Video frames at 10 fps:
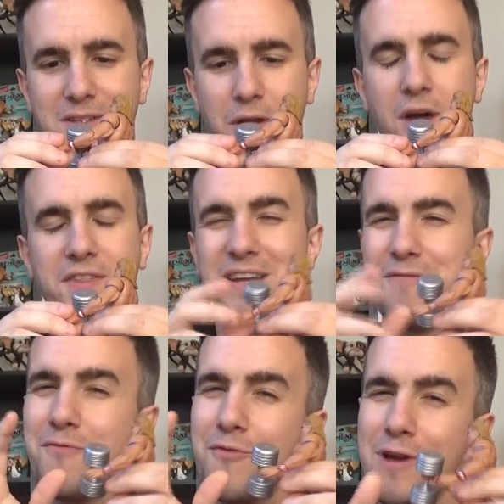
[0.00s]
that I
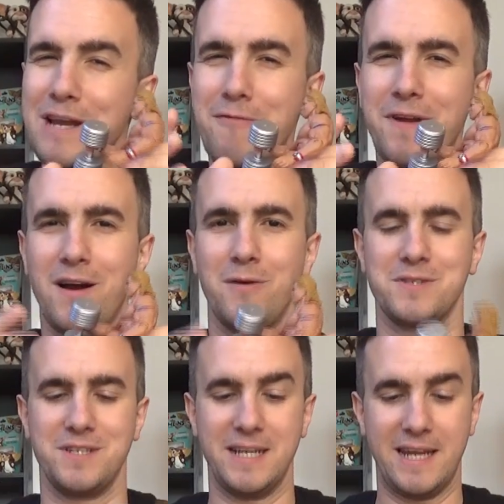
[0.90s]
didn't really think I
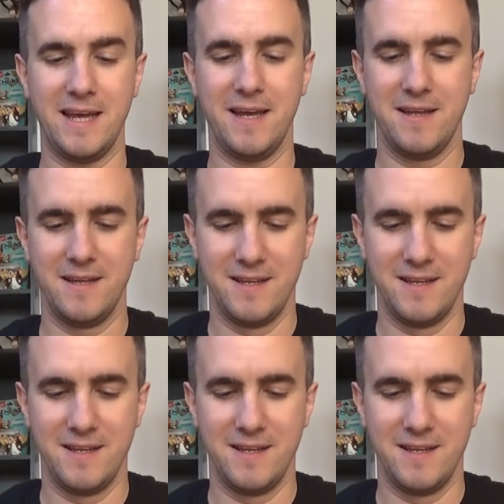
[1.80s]
was going to get.